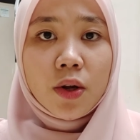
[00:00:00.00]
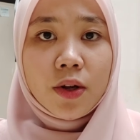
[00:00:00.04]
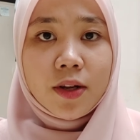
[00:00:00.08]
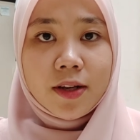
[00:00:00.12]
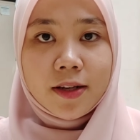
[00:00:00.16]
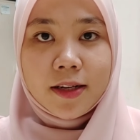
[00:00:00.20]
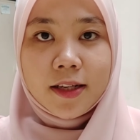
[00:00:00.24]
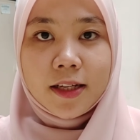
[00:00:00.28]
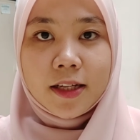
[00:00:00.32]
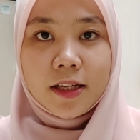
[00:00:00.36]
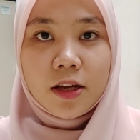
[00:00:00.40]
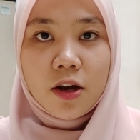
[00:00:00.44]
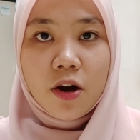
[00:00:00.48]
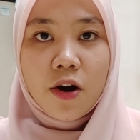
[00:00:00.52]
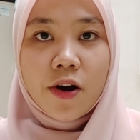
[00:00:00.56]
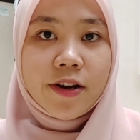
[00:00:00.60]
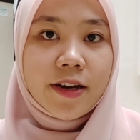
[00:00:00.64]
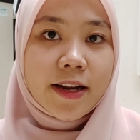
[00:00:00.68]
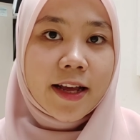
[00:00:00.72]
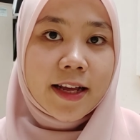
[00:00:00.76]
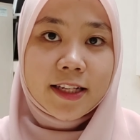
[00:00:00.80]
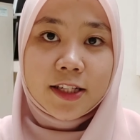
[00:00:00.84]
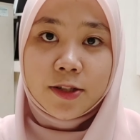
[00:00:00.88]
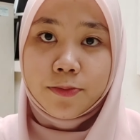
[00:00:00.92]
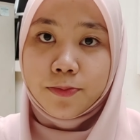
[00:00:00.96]
only on
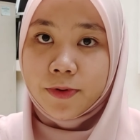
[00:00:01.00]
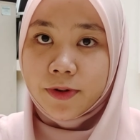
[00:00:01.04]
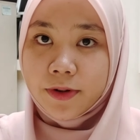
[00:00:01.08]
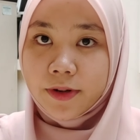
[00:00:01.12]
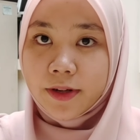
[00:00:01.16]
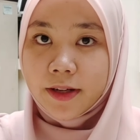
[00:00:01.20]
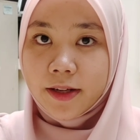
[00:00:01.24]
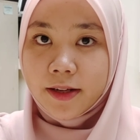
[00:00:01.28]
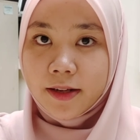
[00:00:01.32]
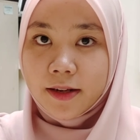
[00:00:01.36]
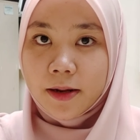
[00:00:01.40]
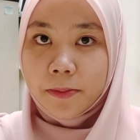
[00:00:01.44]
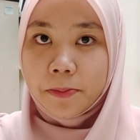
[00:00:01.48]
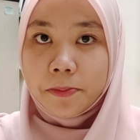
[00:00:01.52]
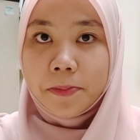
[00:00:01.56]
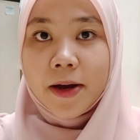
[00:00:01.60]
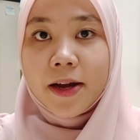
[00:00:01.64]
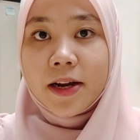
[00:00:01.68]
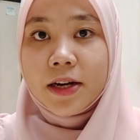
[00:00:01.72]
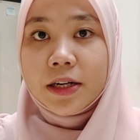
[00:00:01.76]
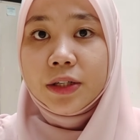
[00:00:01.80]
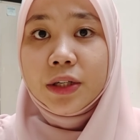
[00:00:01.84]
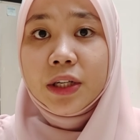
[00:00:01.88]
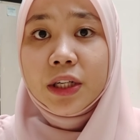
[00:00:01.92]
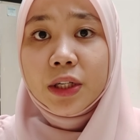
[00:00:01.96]
experience
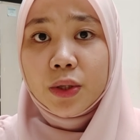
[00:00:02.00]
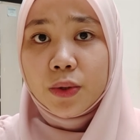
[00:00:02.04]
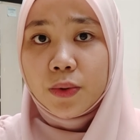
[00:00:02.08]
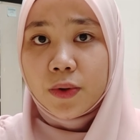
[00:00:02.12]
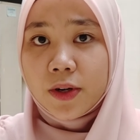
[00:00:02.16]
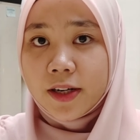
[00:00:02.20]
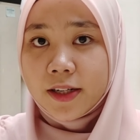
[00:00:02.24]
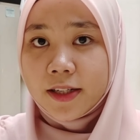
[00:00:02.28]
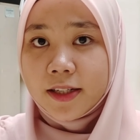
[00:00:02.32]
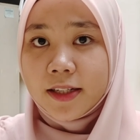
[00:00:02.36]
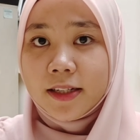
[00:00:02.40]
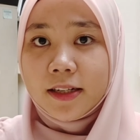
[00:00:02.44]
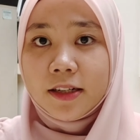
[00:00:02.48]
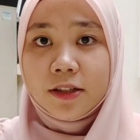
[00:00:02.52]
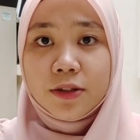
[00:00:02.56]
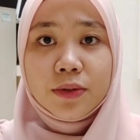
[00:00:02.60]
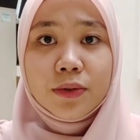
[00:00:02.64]
but required